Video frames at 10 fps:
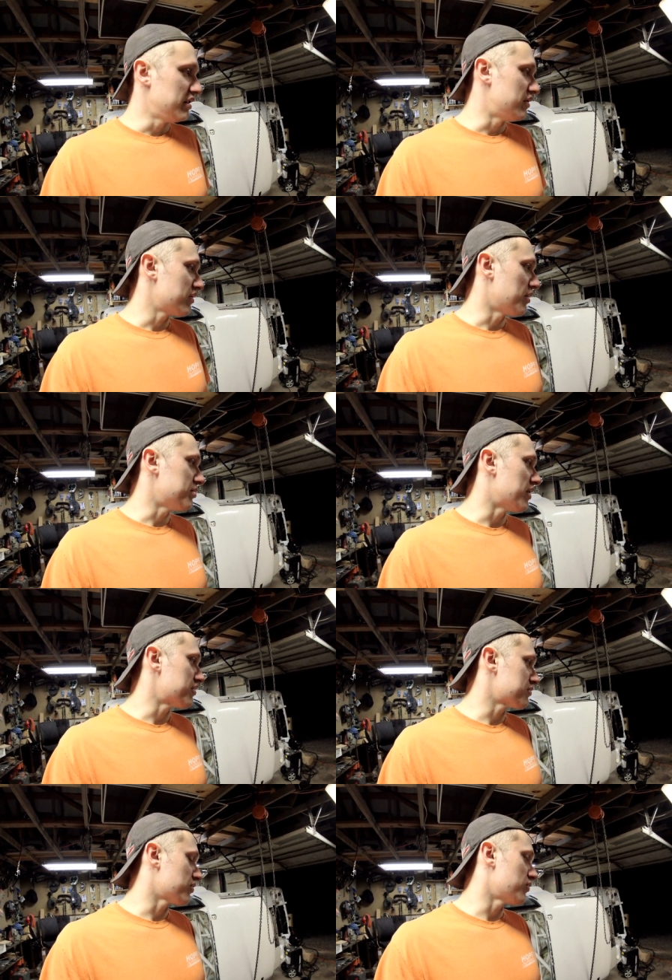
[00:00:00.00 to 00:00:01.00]
You know, a couple
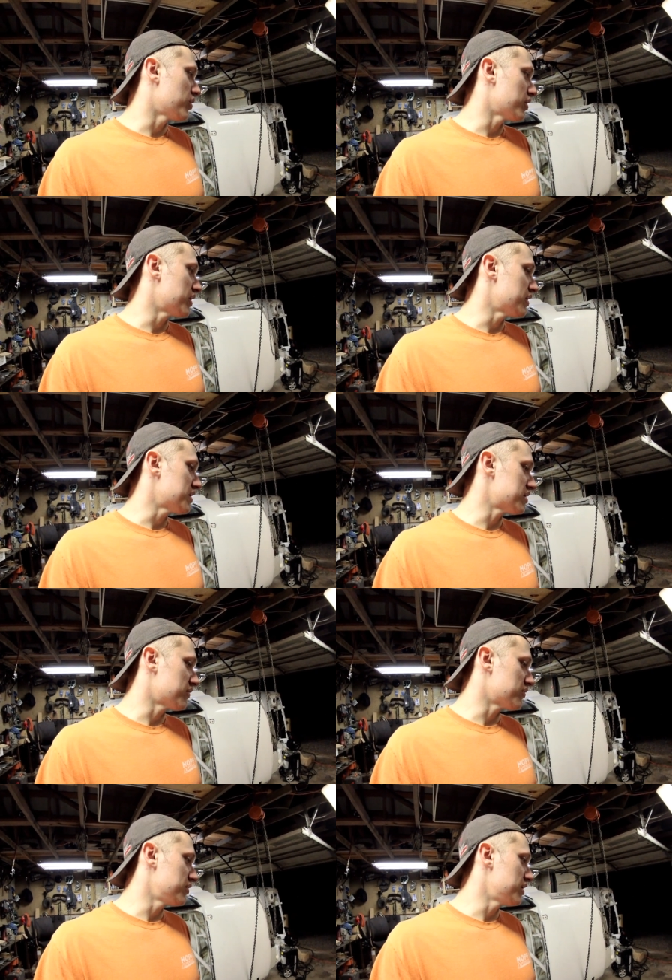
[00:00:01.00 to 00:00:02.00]
hours worth of work getting that
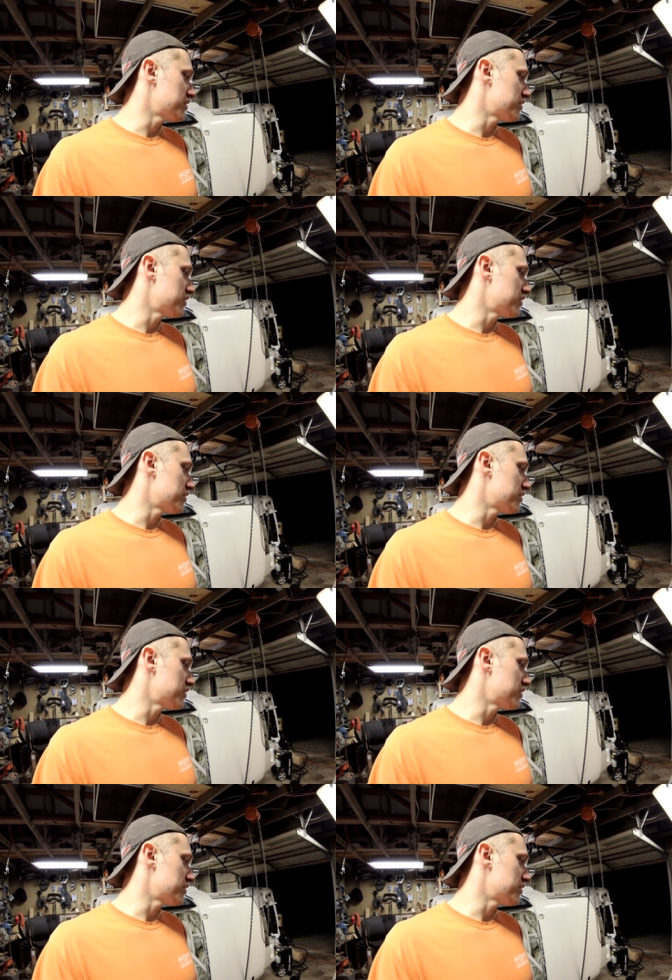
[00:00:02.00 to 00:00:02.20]
stuff clean.